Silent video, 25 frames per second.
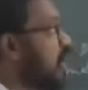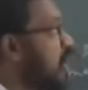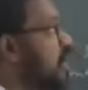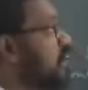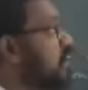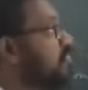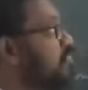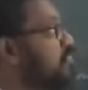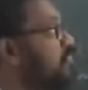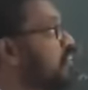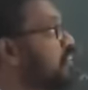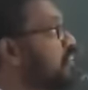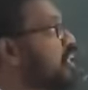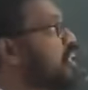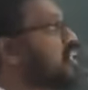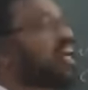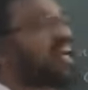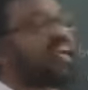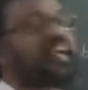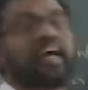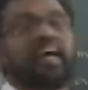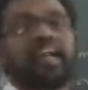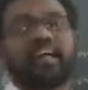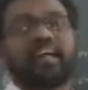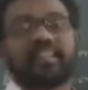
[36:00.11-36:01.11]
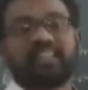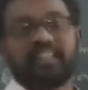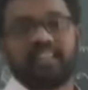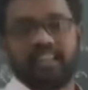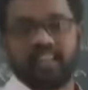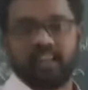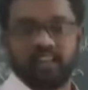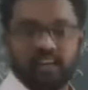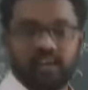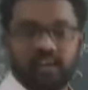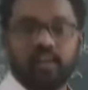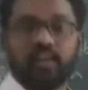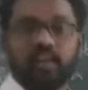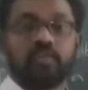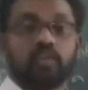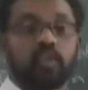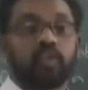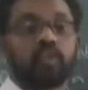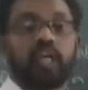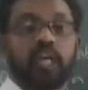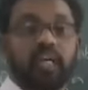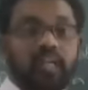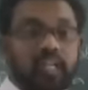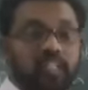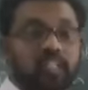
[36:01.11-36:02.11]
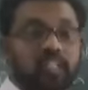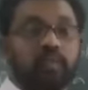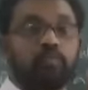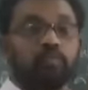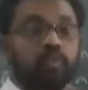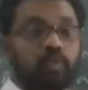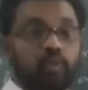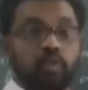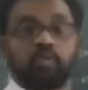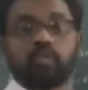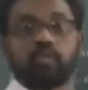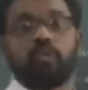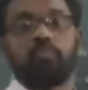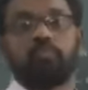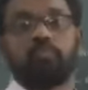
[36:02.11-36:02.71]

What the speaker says: everything I corrected. So that is the most